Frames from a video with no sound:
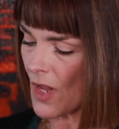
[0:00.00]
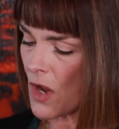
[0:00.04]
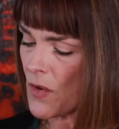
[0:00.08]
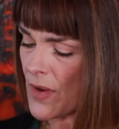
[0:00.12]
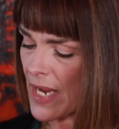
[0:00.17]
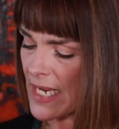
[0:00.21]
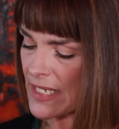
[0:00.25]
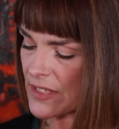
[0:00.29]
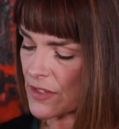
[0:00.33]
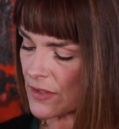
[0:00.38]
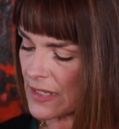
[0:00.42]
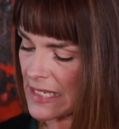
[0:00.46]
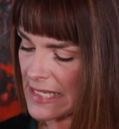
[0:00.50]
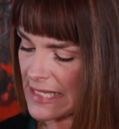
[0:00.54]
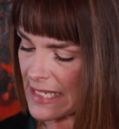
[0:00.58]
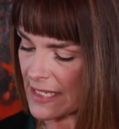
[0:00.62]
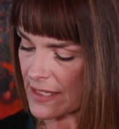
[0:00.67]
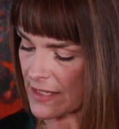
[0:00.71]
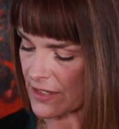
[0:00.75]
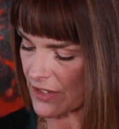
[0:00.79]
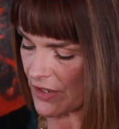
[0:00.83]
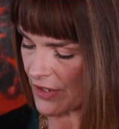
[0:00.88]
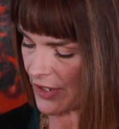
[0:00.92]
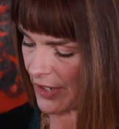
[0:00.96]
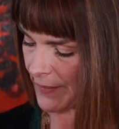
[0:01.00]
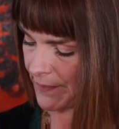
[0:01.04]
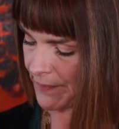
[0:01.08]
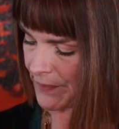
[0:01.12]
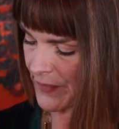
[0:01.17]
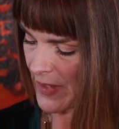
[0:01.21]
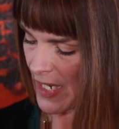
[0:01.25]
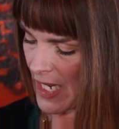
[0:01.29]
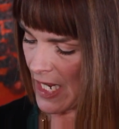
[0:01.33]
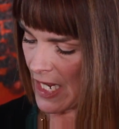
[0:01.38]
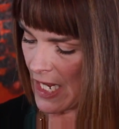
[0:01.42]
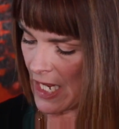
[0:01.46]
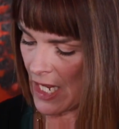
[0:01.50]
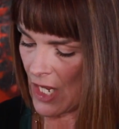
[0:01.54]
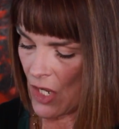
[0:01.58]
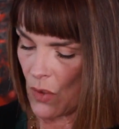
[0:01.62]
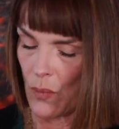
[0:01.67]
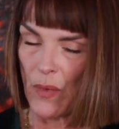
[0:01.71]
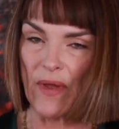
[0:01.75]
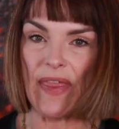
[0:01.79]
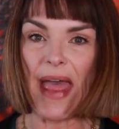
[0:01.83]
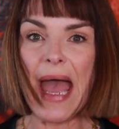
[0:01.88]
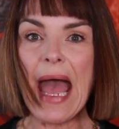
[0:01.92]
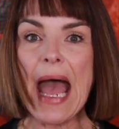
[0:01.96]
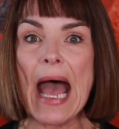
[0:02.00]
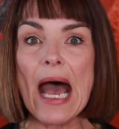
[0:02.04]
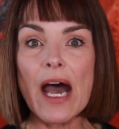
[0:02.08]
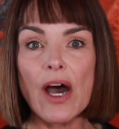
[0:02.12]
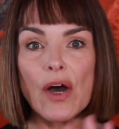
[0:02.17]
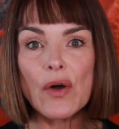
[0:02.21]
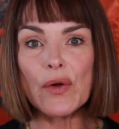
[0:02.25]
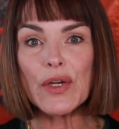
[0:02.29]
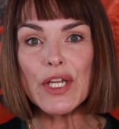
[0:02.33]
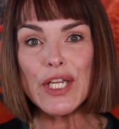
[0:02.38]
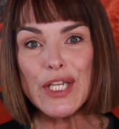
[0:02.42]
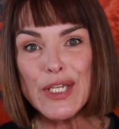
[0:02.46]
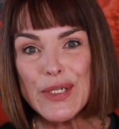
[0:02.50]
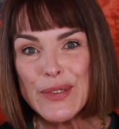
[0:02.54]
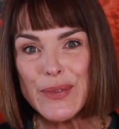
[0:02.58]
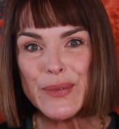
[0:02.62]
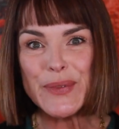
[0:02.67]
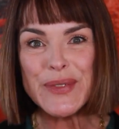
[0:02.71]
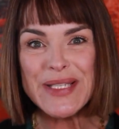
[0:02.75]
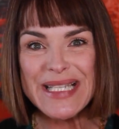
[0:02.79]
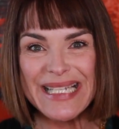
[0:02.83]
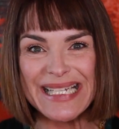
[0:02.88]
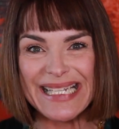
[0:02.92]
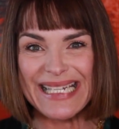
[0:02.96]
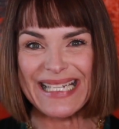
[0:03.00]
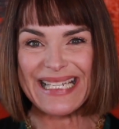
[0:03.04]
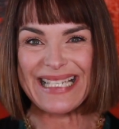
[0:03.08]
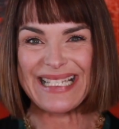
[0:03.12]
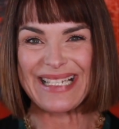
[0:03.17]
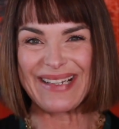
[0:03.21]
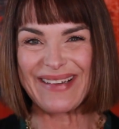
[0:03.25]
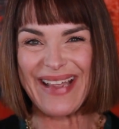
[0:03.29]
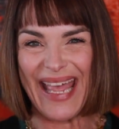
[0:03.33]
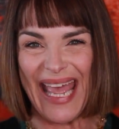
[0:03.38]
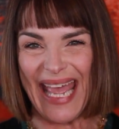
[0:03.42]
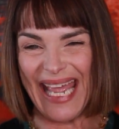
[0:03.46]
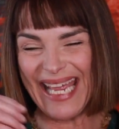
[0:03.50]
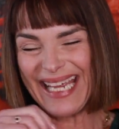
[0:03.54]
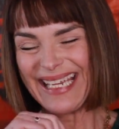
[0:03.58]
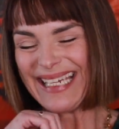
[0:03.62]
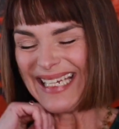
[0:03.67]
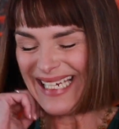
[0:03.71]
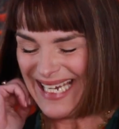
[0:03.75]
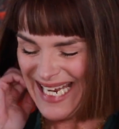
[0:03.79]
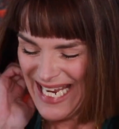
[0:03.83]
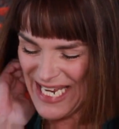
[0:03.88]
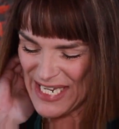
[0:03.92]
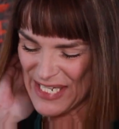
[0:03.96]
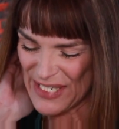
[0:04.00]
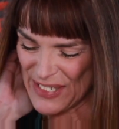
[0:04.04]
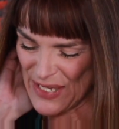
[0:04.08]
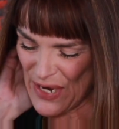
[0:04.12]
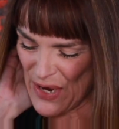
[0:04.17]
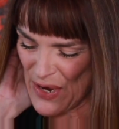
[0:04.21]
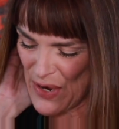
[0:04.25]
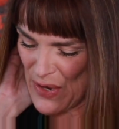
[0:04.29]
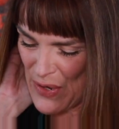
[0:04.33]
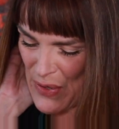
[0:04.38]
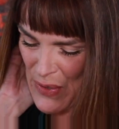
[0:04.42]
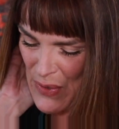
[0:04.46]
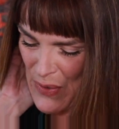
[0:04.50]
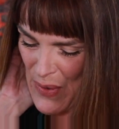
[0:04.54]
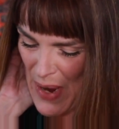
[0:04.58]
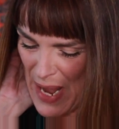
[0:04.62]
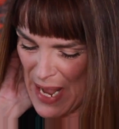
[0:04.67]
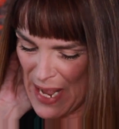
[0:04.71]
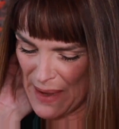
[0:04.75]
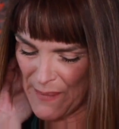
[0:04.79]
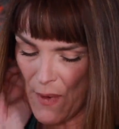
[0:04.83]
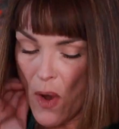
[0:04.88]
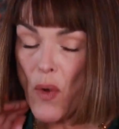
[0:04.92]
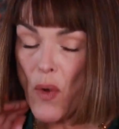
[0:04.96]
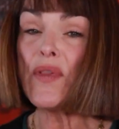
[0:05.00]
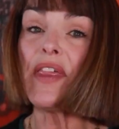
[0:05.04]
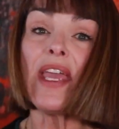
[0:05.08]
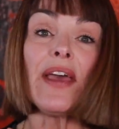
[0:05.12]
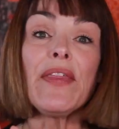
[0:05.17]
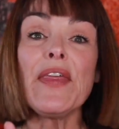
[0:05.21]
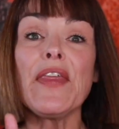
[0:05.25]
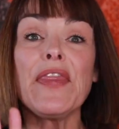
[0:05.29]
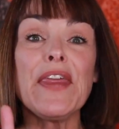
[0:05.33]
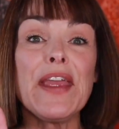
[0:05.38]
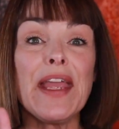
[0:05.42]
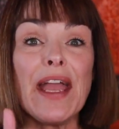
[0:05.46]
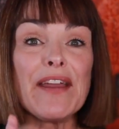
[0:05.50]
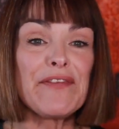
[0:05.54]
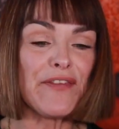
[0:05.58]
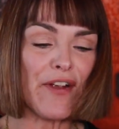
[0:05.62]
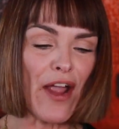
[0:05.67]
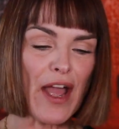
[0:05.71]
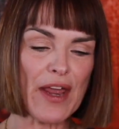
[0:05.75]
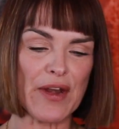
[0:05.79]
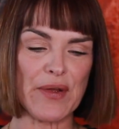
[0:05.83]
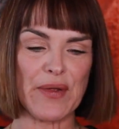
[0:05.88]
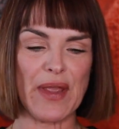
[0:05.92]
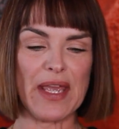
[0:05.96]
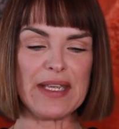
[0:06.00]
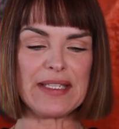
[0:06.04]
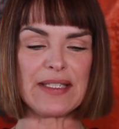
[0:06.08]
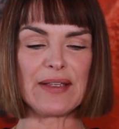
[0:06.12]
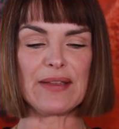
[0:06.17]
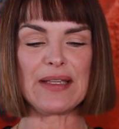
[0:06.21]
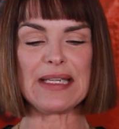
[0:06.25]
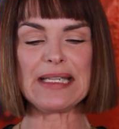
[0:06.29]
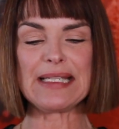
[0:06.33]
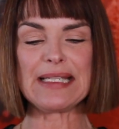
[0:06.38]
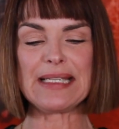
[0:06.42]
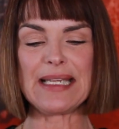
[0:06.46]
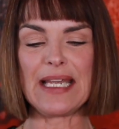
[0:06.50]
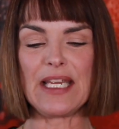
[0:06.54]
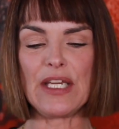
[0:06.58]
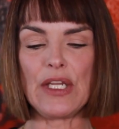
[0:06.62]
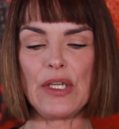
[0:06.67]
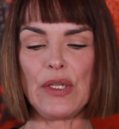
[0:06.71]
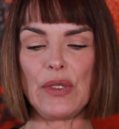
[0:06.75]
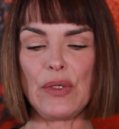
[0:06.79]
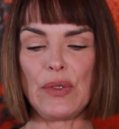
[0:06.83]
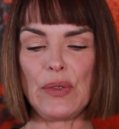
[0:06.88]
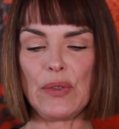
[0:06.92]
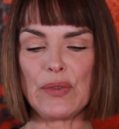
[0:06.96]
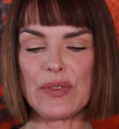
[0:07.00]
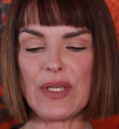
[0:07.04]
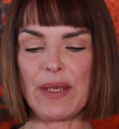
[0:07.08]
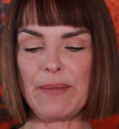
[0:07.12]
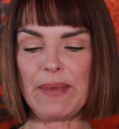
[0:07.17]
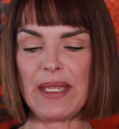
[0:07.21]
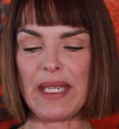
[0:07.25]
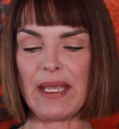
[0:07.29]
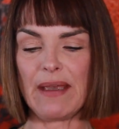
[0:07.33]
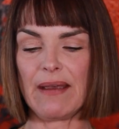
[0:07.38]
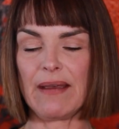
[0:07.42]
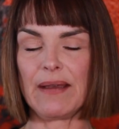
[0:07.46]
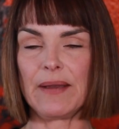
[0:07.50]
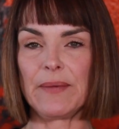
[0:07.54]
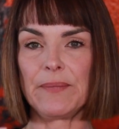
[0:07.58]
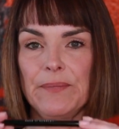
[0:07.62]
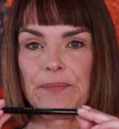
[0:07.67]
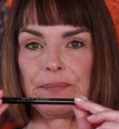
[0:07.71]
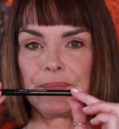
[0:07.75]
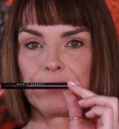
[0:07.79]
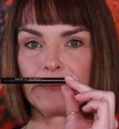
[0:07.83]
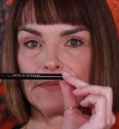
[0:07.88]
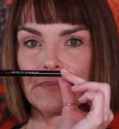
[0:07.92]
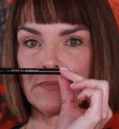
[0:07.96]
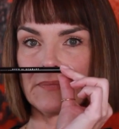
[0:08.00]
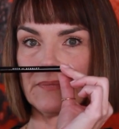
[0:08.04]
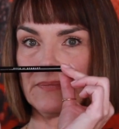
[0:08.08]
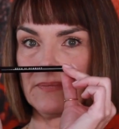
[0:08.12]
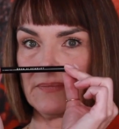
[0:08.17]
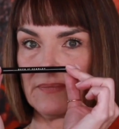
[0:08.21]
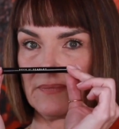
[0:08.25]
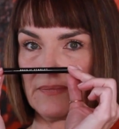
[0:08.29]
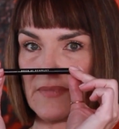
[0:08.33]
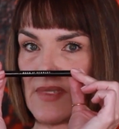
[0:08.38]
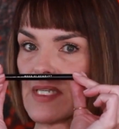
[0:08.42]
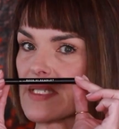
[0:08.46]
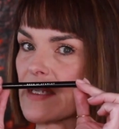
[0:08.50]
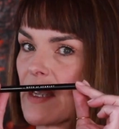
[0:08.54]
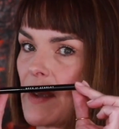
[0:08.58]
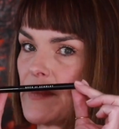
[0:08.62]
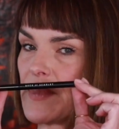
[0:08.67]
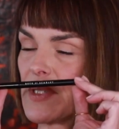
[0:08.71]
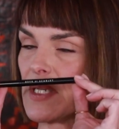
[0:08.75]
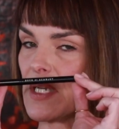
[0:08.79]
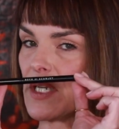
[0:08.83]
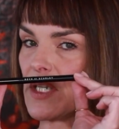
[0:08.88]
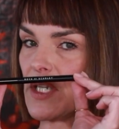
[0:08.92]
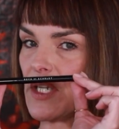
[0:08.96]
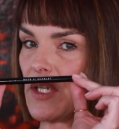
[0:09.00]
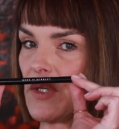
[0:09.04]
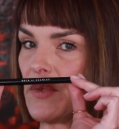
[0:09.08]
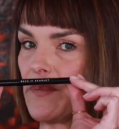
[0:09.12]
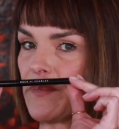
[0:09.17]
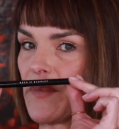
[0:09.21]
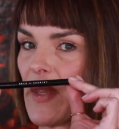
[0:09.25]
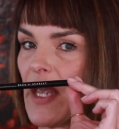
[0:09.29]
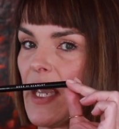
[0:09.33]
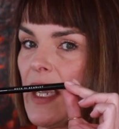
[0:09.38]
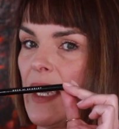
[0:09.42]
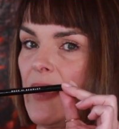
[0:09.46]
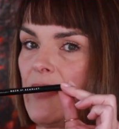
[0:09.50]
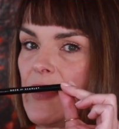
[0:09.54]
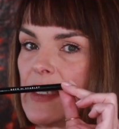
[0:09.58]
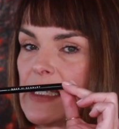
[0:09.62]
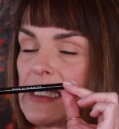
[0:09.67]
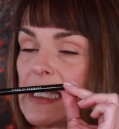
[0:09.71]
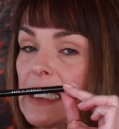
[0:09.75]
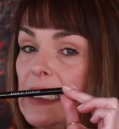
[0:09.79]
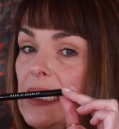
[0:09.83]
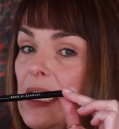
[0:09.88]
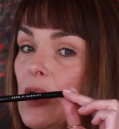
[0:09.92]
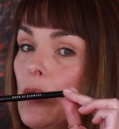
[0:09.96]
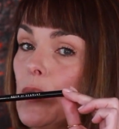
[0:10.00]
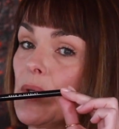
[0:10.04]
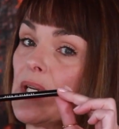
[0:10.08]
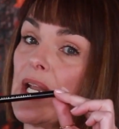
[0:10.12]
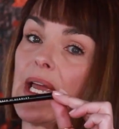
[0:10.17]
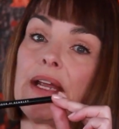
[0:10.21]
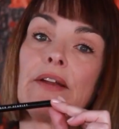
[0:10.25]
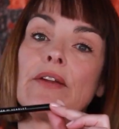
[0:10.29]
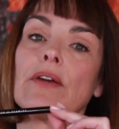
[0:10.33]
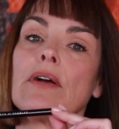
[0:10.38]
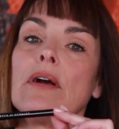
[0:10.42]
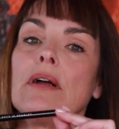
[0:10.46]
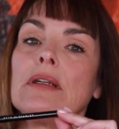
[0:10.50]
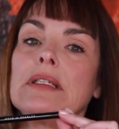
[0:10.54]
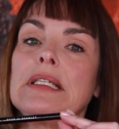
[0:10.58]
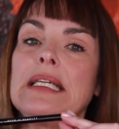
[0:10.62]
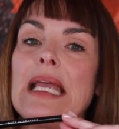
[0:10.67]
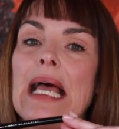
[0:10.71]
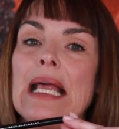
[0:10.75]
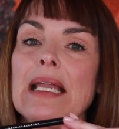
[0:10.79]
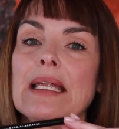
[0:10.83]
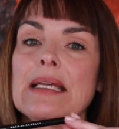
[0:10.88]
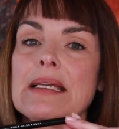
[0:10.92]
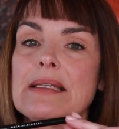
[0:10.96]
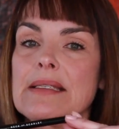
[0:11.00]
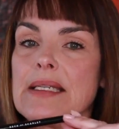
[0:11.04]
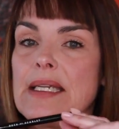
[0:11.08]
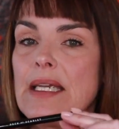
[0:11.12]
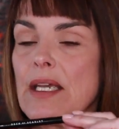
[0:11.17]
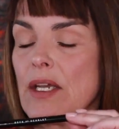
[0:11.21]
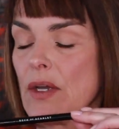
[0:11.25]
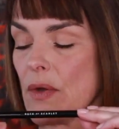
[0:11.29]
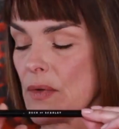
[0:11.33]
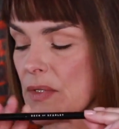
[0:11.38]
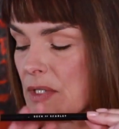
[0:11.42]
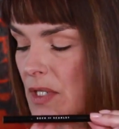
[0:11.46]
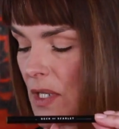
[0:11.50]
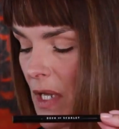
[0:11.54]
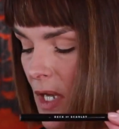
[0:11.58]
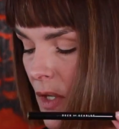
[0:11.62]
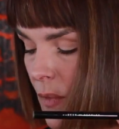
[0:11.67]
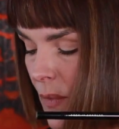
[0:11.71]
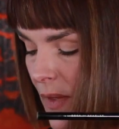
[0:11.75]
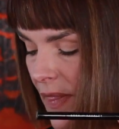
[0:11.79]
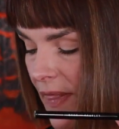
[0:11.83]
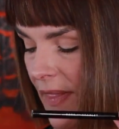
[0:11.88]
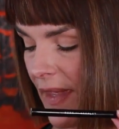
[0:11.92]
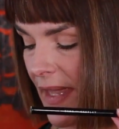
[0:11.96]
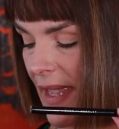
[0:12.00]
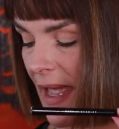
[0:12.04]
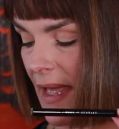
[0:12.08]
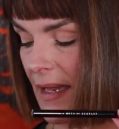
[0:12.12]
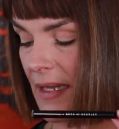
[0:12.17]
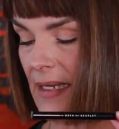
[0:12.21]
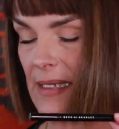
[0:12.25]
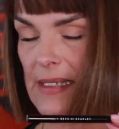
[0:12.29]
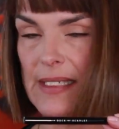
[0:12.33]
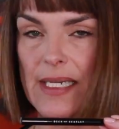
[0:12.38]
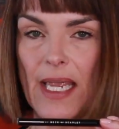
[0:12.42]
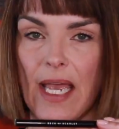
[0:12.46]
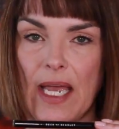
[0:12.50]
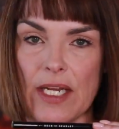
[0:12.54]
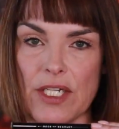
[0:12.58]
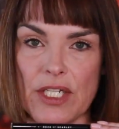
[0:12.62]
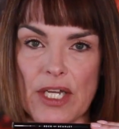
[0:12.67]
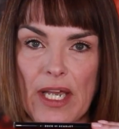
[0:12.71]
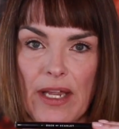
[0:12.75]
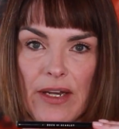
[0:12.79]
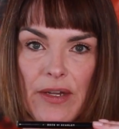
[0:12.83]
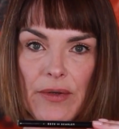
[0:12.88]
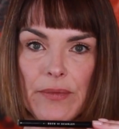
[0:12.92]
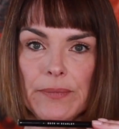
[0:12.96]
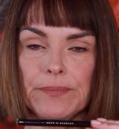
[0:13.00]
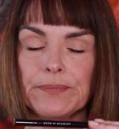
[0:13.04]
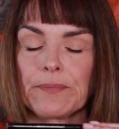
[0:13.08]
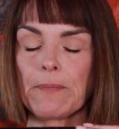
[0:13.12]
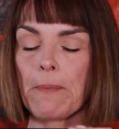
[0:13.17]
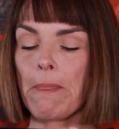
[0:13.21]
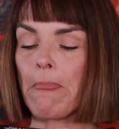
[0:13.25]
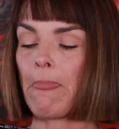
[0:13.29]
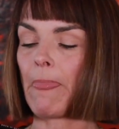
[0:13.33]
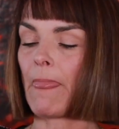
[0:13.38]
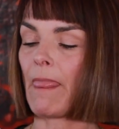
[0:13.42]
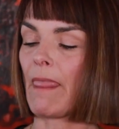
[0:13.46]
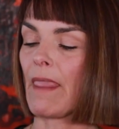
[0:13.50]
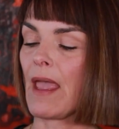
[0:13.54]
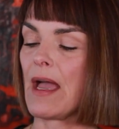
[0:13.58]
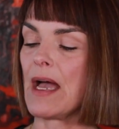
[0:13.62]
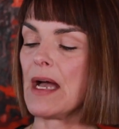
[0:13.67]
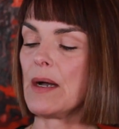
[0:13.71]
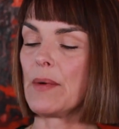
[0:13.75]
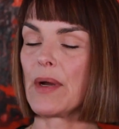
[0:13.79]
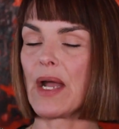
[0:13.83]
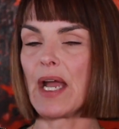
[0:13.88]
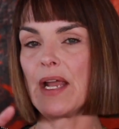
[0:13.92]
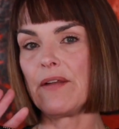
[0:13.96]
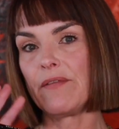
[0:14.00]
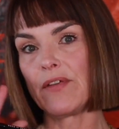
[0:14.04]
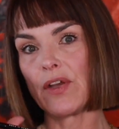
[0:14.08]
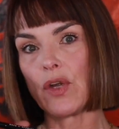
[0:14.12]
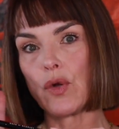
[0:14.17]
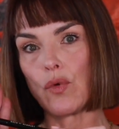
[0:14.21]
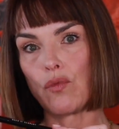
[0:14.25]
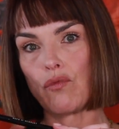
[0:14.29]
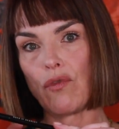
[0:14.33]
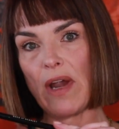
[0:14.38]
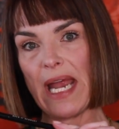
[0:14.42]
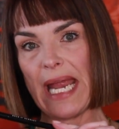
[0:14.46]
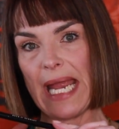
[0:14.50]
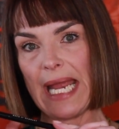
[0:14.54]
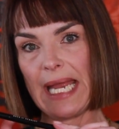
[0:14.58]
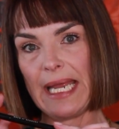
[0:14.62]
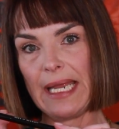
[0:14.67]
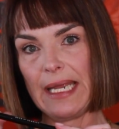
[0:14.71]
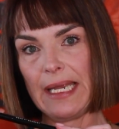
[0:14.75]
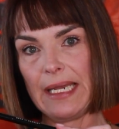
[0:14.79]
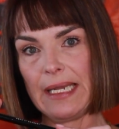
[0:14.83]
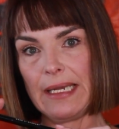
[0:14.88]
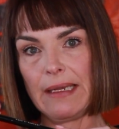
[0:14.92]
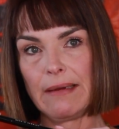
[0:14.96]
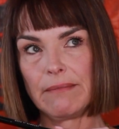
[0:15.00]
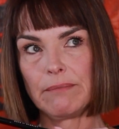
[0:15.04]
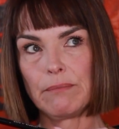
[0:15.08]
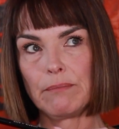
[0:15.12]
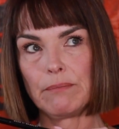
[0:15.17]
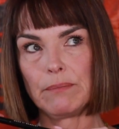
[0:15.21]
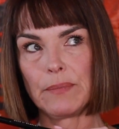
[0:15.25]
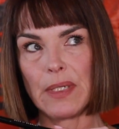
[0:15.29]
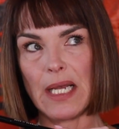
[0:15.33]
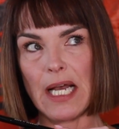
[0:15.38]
Okay, so let's get started with how to use this. Okay, so the other thing I forgot. Okay, so they sent me a this comes in it too. This is a liquid liner called Galaxy. It goes along with the Galaxy eyeshadow, kind of a gray